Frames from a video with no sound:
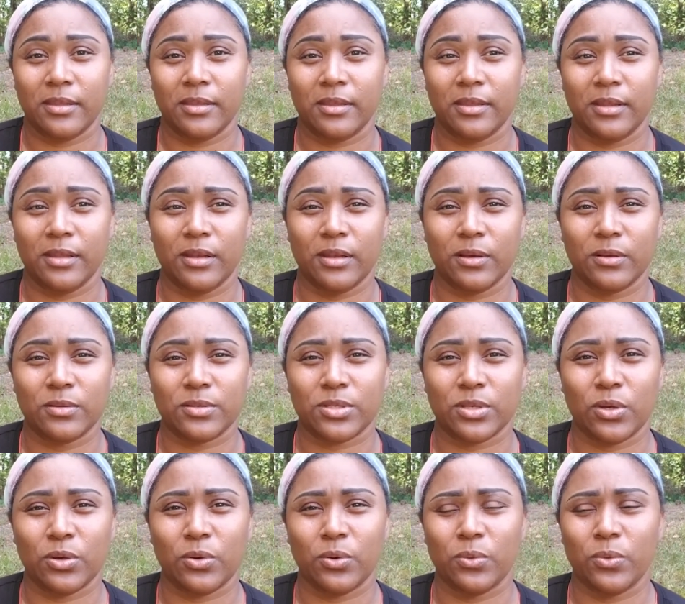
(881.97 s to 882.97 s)
You know,
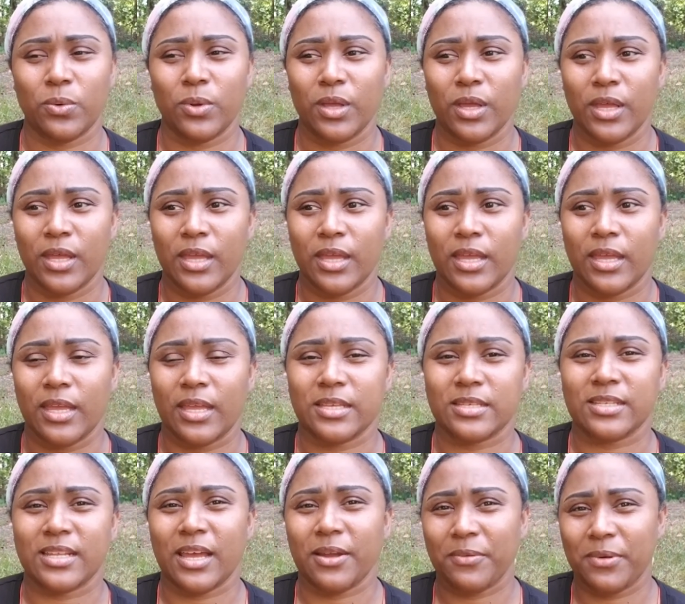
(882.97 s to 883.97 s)
so it's
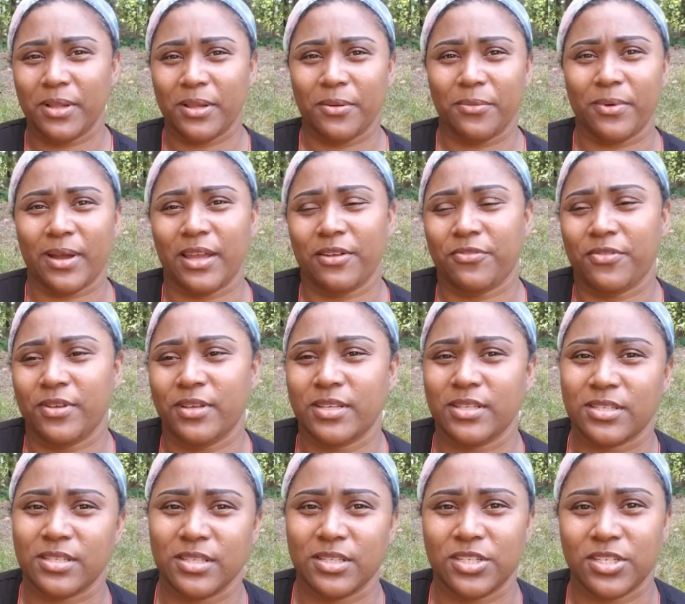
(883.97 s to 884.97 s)
not really right for us
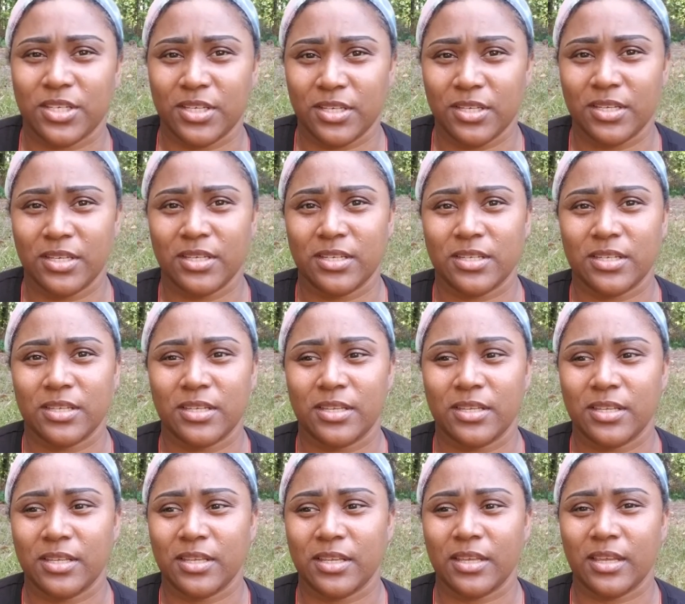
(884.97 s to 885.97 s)
to judge.
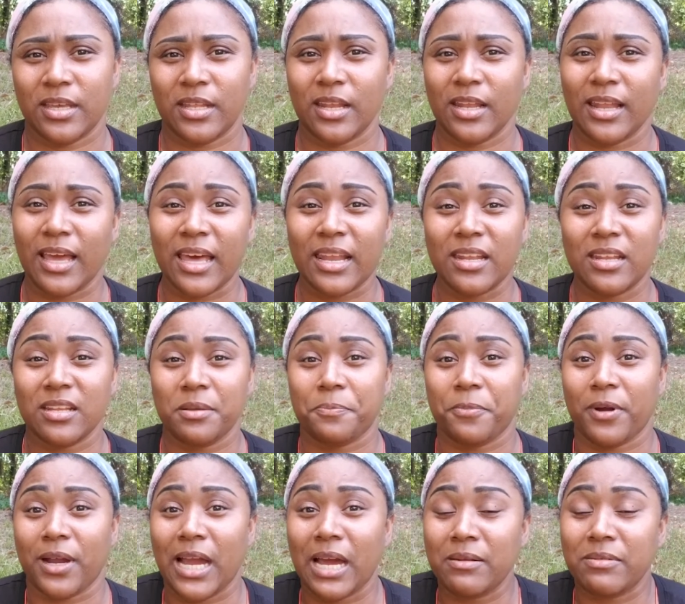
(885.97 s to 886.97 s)
And a lot of the
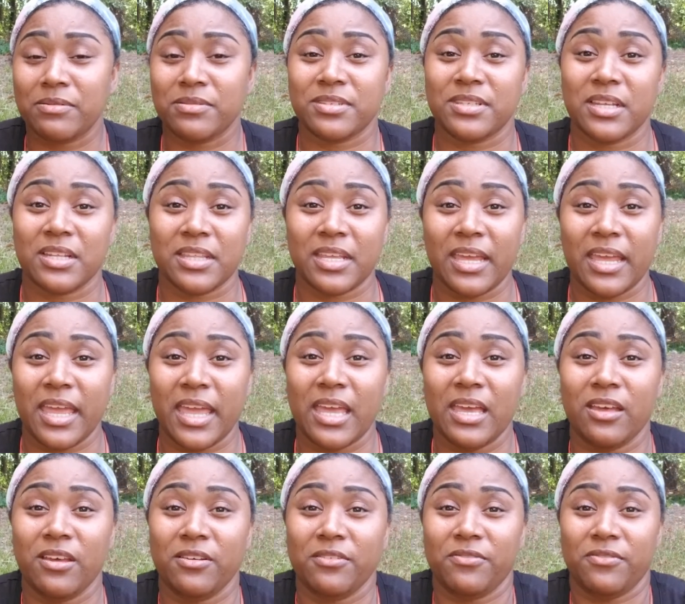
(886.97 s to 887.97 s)
problems that they
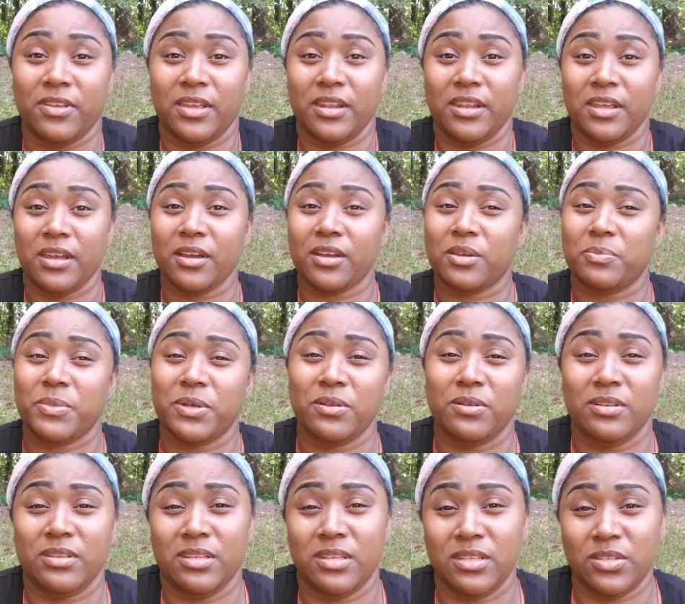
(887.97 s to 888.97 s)
have in their
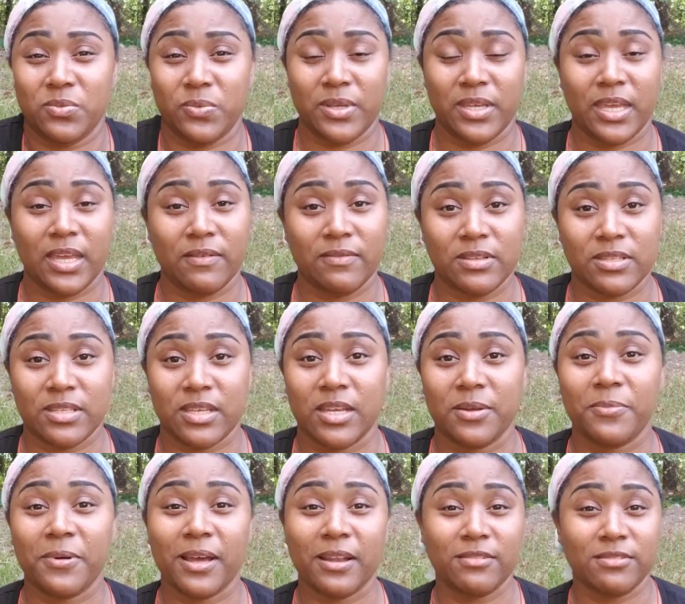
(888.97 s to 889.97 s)
communities, we have the same
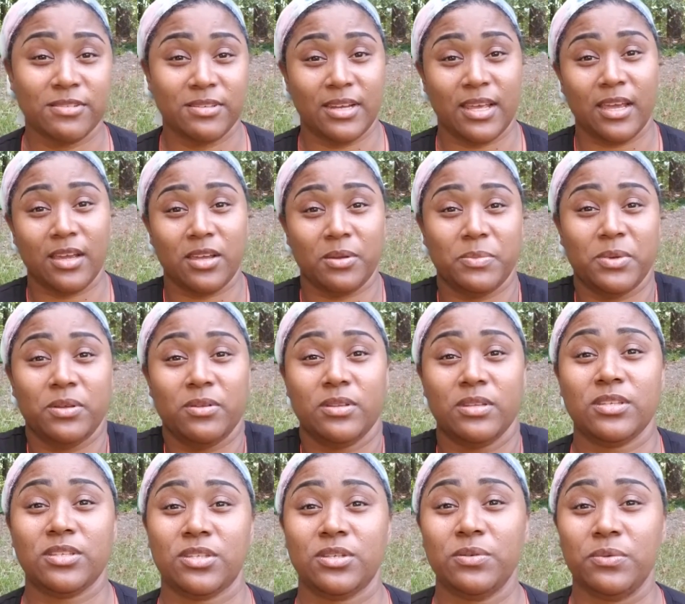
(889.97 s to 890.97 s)
problems in our
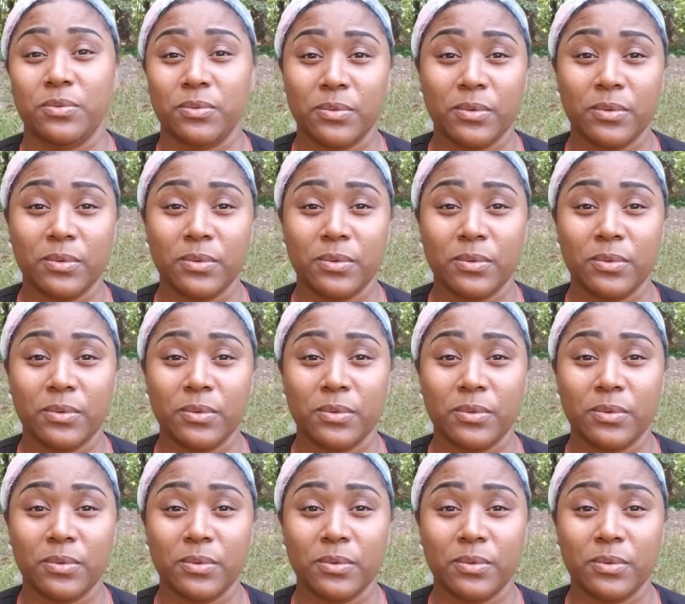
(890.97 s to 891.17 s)
communities too.